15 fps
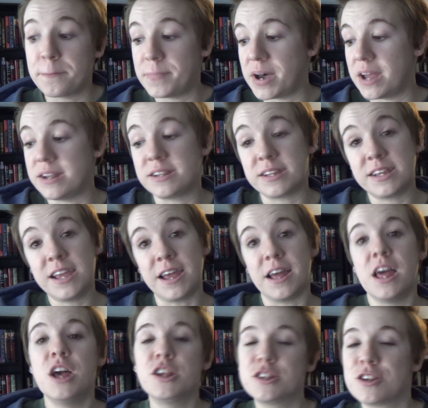But yeah,
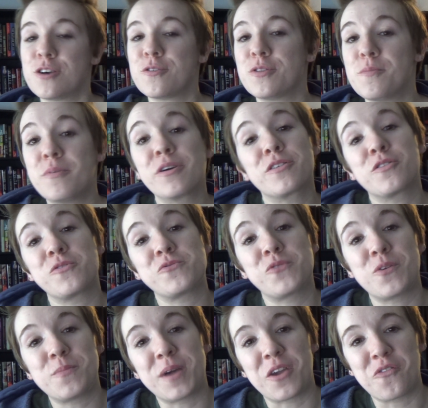so the books
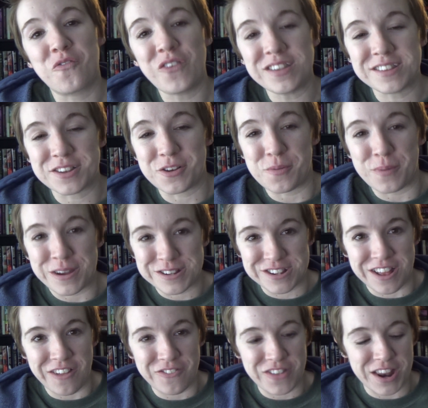from my physical
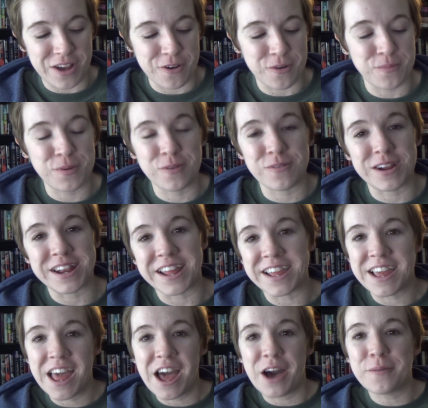bookshelf that I'll be reading